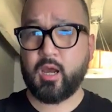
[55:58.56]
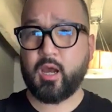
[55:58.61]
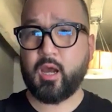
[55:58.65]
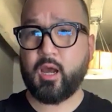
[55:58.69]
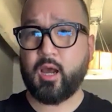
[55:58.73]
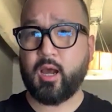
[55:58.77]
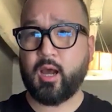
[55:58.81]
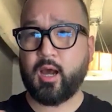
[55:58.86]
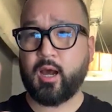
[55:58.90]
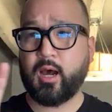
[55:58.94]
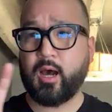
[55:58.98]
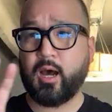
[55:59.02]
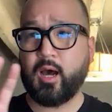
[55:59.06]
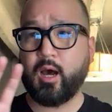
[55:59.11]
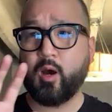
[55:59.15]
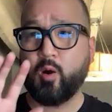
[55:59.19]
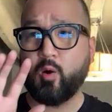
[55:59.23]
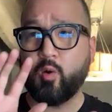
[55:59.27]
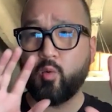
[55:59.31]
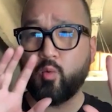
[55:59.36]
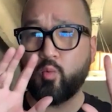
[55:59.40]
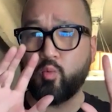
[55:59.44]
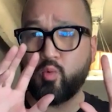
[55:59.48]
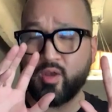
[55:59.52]
uh,
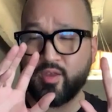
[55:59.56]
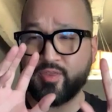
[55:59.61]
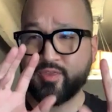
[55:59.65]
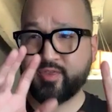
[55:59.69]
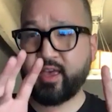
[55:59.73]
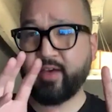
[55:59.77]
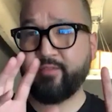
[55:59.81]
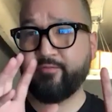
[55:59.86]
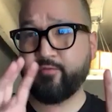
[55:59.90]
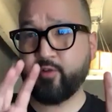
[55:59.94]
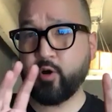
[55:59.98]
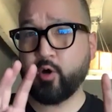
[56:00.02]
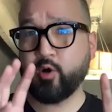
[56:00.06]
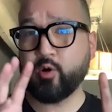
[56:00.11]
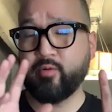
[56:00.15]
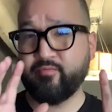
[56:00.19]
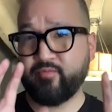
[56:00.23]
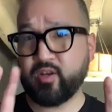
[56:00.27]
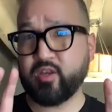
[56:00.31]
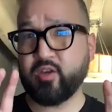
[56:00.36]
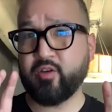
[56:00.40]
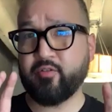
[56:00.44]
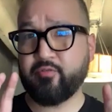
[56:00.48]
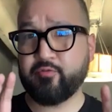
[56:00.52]
with that photo and
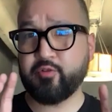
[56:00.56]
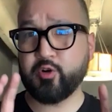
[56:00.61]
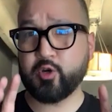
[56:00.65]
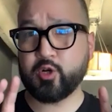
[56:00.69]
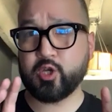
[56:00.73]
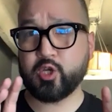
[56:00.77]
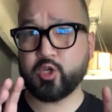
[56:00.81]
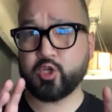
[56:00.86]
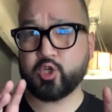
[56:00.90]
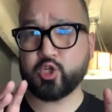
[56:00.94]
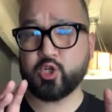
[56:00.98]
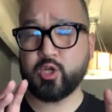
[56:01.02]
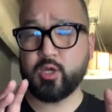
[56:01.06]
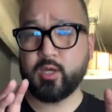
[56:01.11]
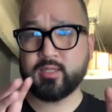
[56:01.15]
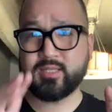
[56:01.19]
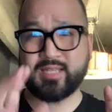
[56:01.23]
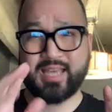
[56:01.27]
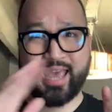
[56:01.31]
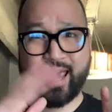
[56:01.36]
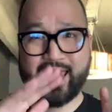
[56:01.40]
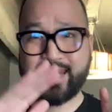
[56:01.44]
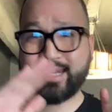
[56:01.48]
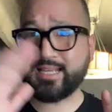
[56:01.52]
video footage
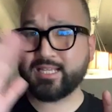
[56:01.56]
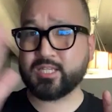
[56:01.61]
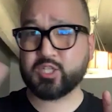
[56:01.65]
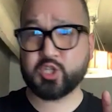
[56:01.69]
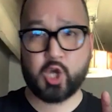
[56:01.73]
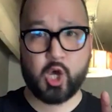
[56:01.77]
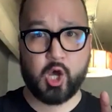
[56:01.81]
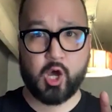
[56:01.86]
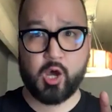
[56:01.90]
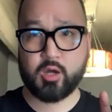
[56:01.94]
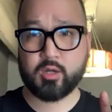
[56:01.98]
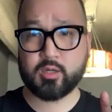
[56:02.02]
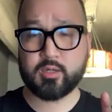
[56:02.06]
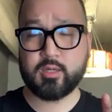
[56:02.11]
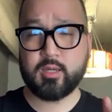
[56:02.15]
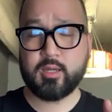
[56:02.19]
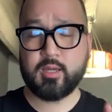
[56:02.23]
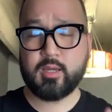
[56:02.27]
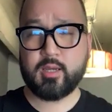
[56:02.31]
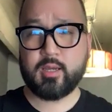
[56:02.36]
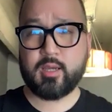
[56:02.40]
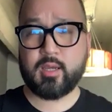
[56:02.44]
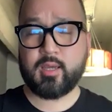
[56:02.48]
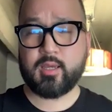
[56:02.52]
to any song
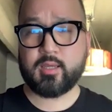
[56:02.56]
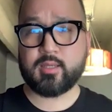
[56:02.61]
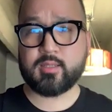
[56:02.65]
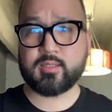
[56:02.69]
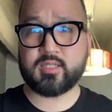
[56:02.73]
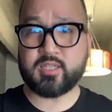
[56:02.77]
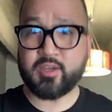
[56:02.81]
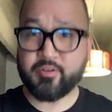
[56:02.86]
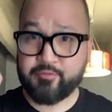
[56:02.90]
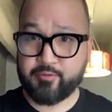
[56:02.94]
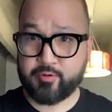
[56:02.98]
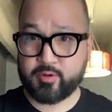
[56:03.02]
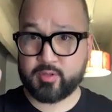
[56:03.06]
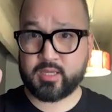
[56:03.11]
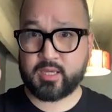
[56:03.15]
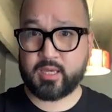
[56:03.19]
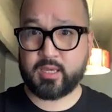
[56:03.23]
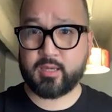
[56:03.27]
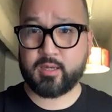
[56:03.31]
differently,